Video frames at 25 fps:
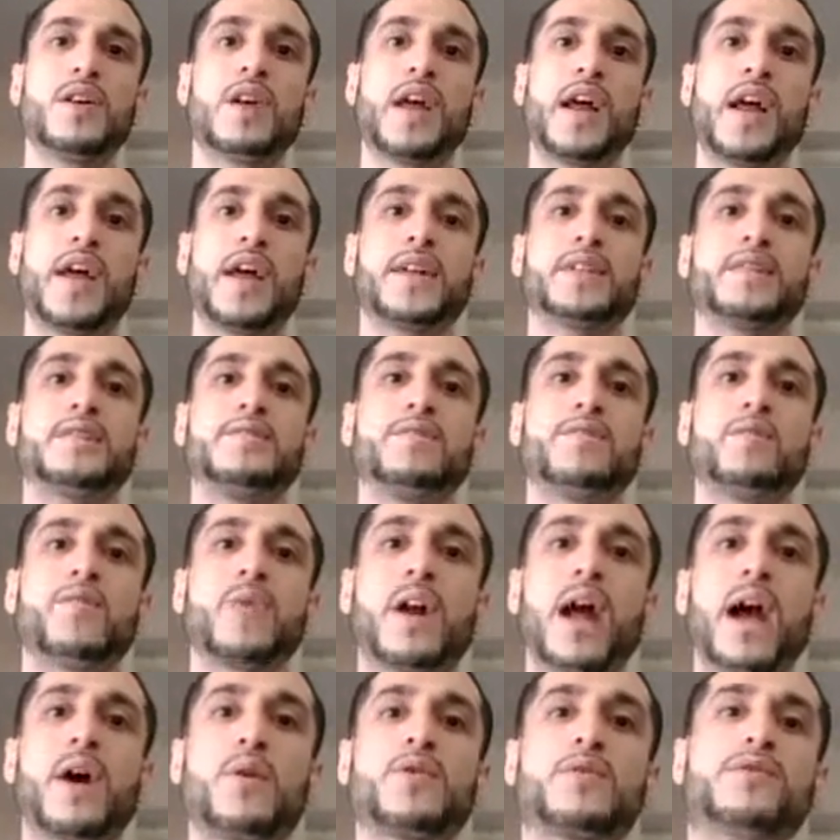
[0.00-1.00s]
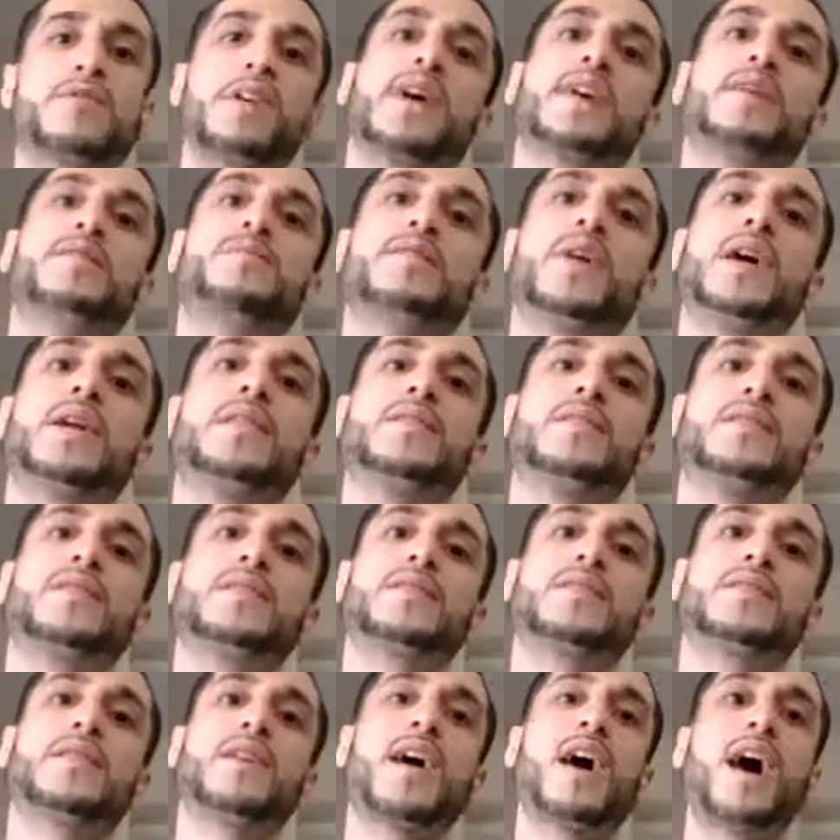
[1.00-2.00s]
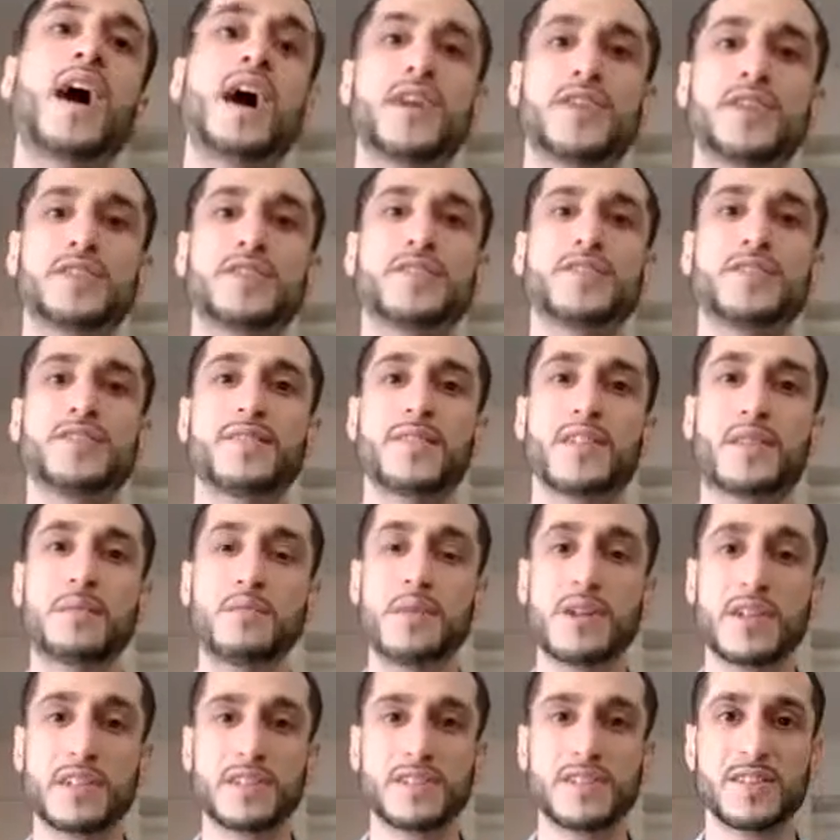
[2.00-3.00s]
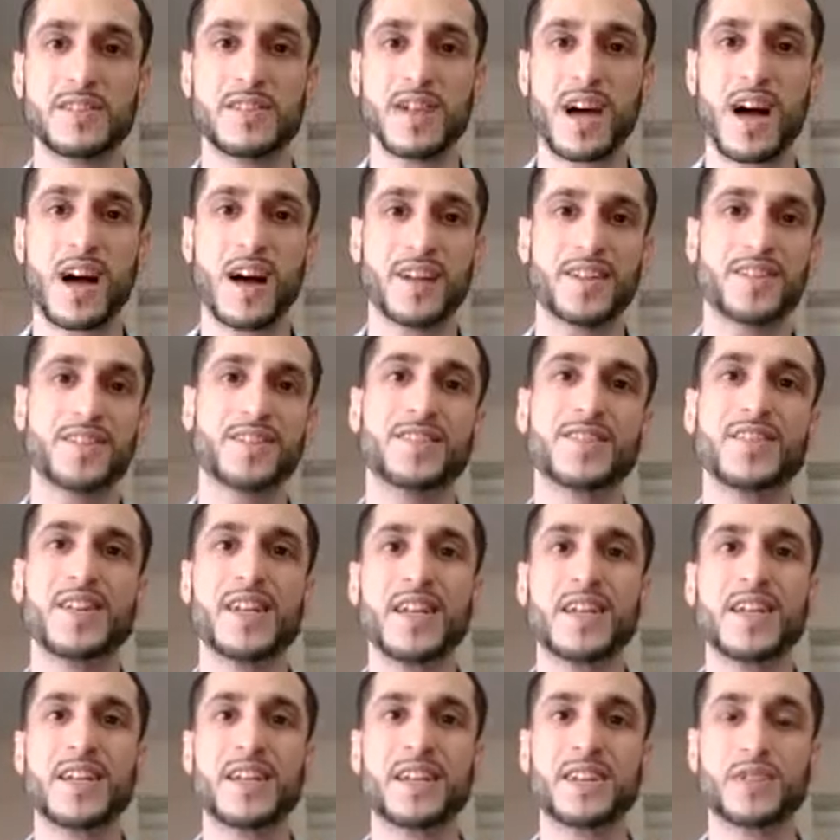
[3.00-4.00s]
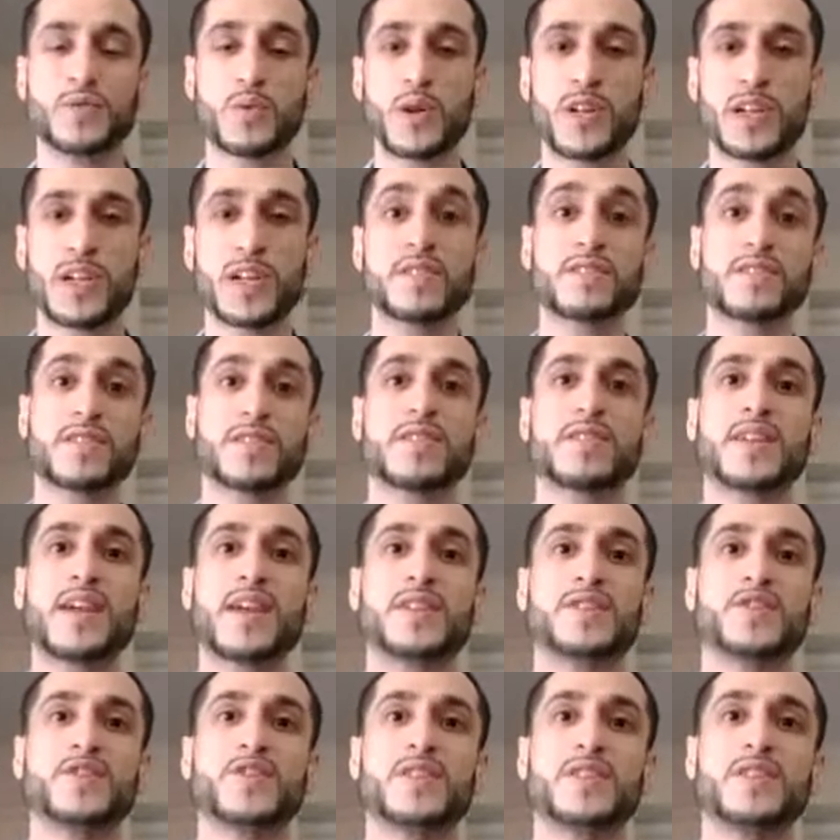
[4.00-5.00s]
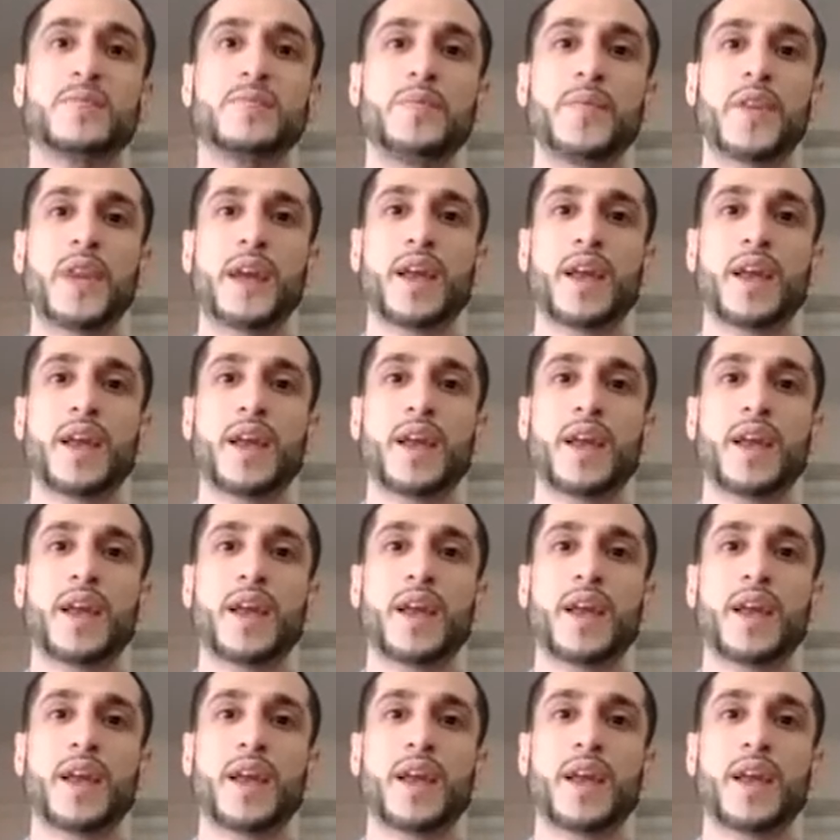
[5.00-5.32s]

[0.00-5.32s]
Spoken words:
And what I would recommend is iron. The mineral iron is what gives us energy.